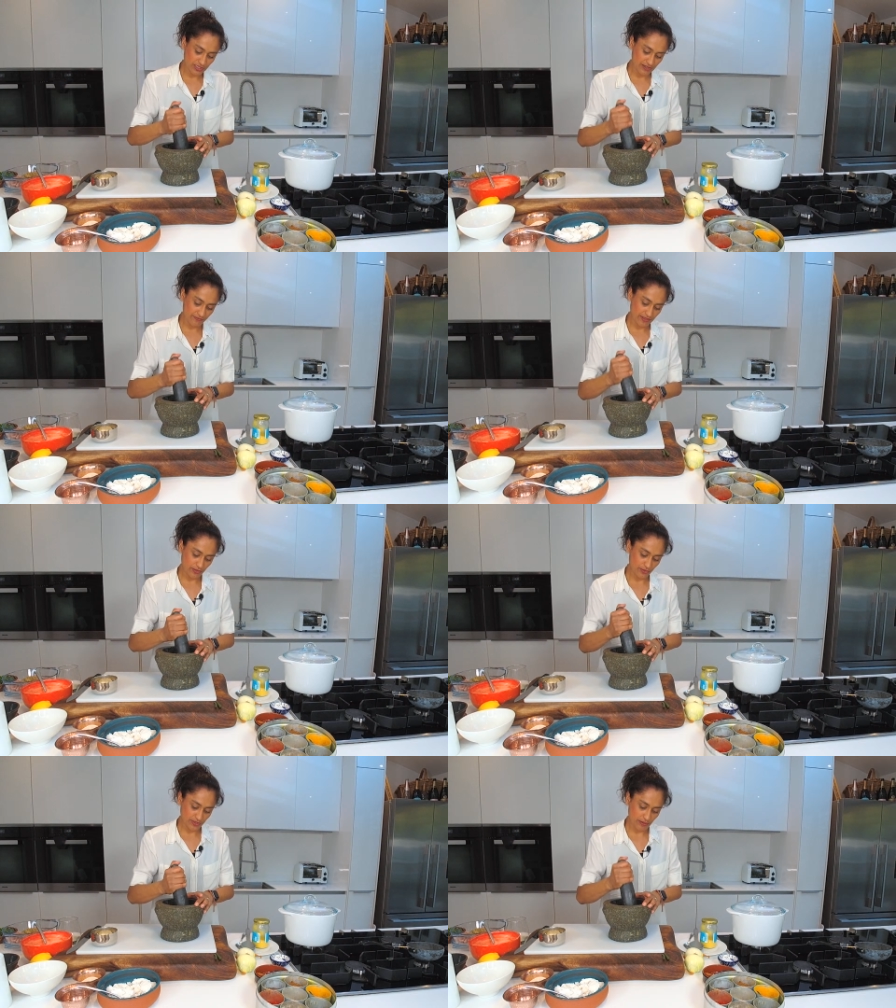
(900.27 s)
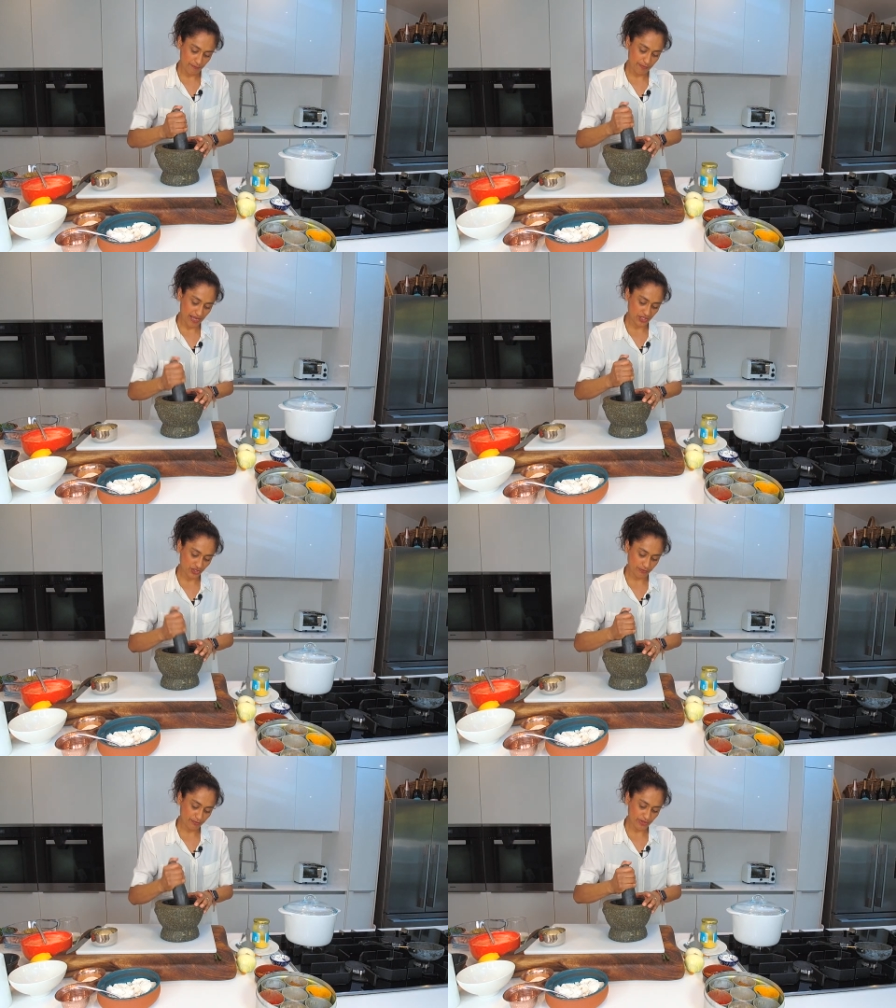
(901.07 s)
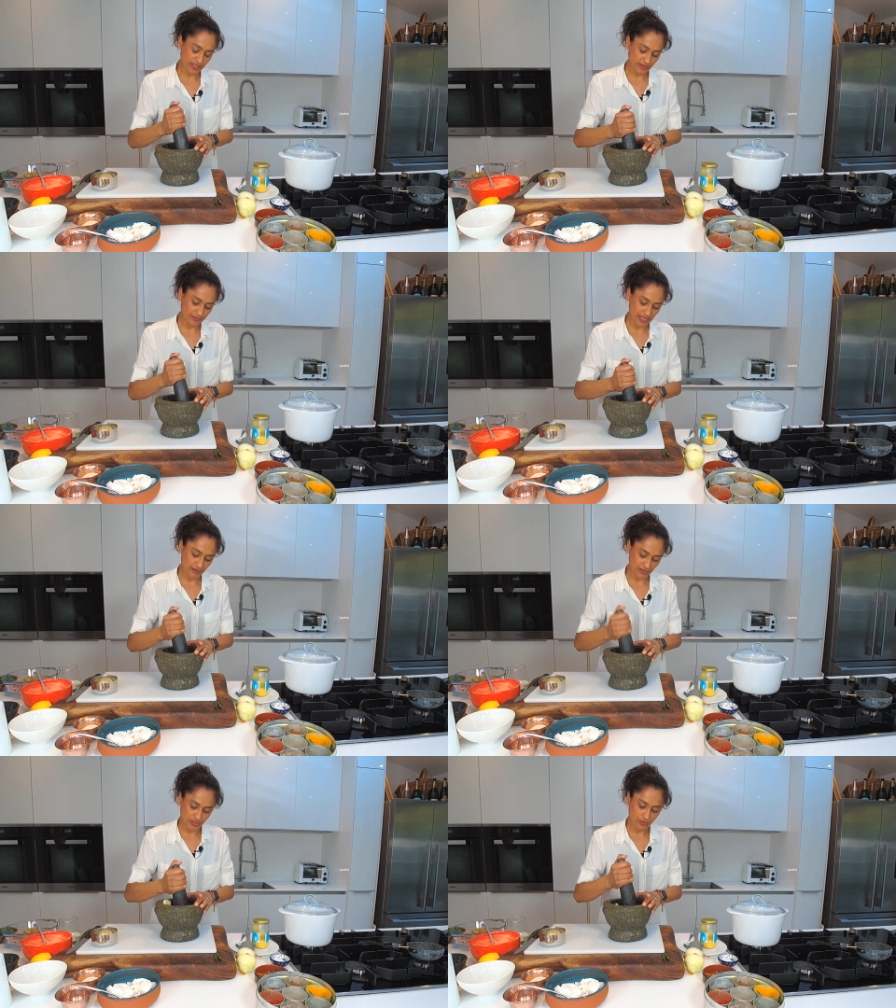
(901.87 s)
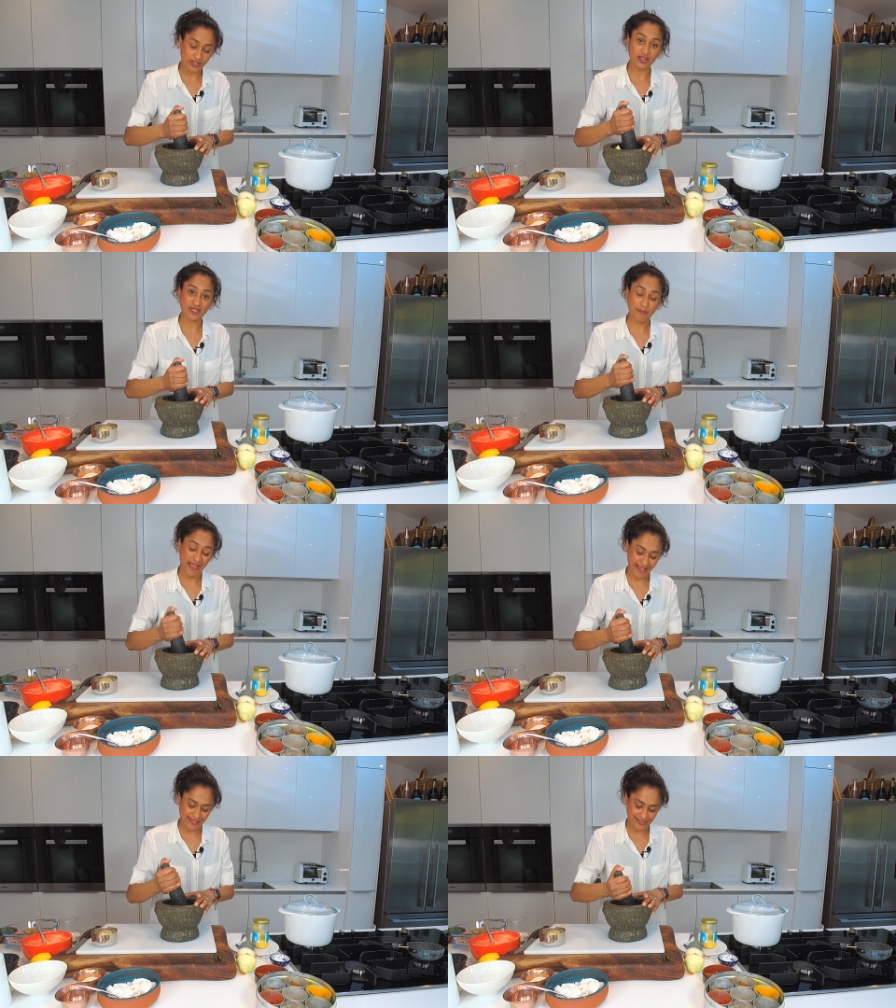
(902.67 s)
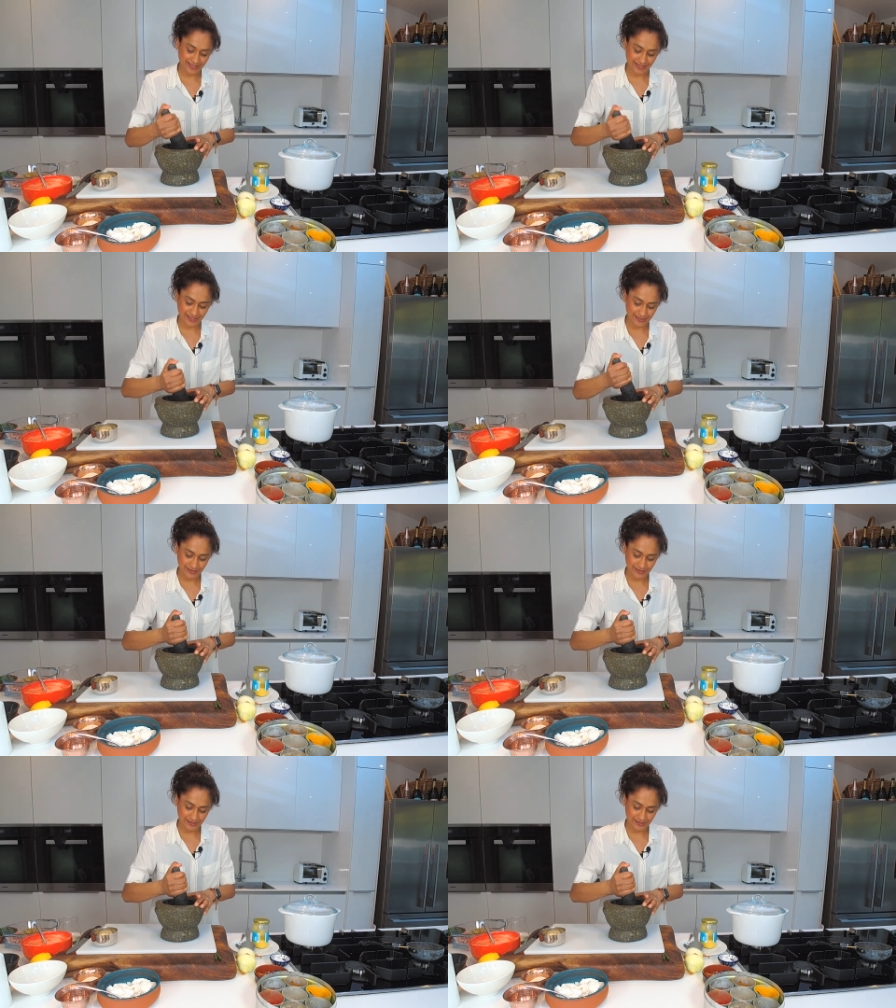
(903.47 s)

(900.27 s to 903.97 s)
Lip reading: to give those a bash and break them down to a nice paste.